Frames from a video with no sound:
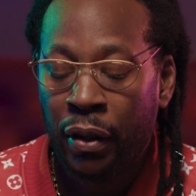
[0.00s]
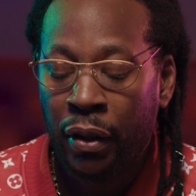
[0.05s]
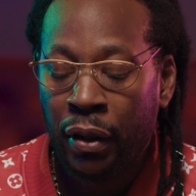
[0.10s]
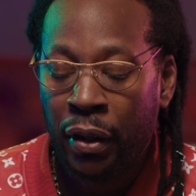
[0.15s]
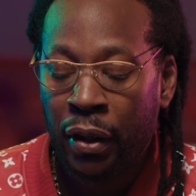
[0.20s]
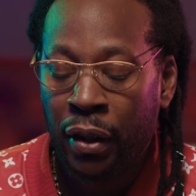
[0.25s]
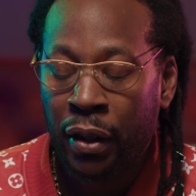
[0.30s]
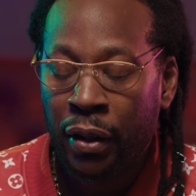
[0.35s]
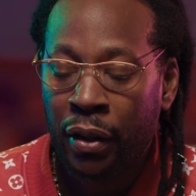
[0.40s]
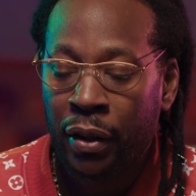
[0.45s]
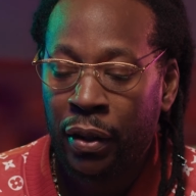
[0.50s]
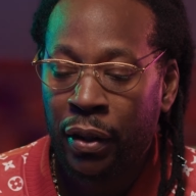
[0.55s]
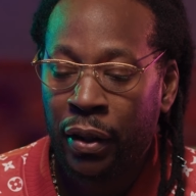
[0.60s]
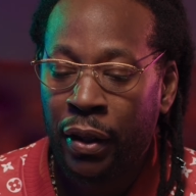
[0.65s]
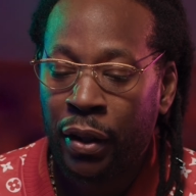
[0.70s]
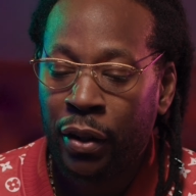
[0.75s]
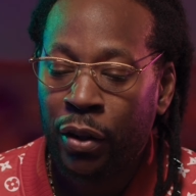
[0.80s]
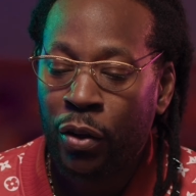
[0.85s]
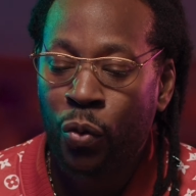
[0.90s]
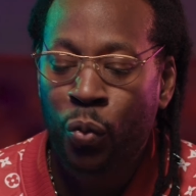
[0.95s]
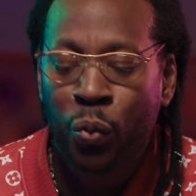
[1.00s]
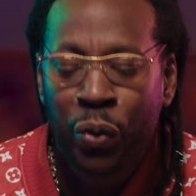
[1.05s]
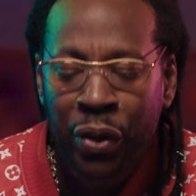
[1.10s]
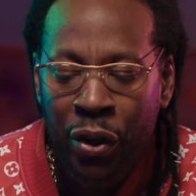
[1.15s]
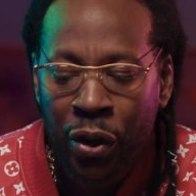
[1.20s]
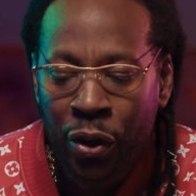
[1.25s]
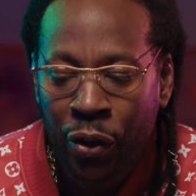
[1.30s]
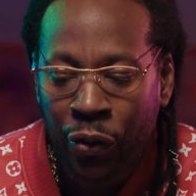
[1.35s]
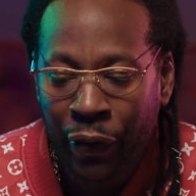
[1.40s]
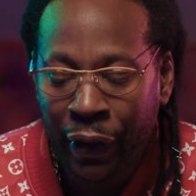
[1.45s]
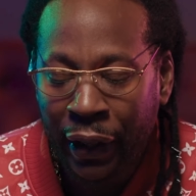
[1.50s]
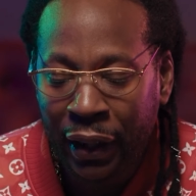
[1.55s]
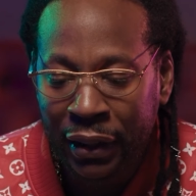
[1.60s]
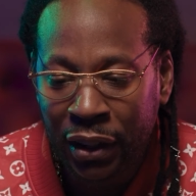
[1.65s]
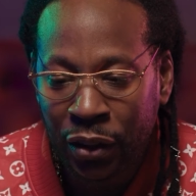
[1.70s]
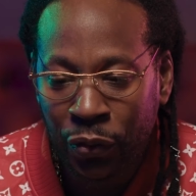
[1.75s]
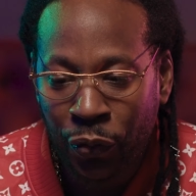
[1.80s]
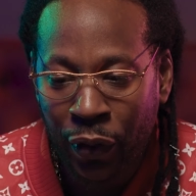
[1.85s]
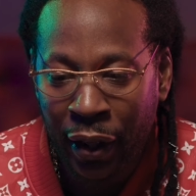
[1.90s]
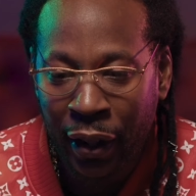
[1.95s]
in a weird,
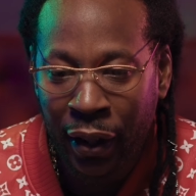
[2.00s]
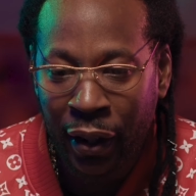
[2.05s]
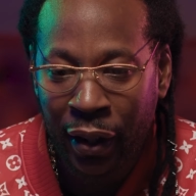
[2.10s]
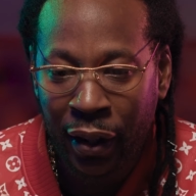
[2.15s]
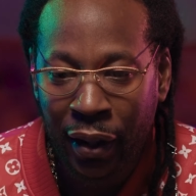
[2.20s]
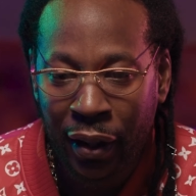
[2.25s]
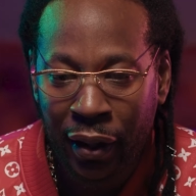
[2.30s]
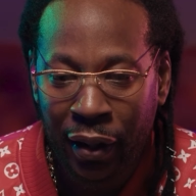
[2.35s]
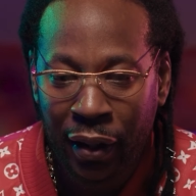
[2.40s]
crazy way,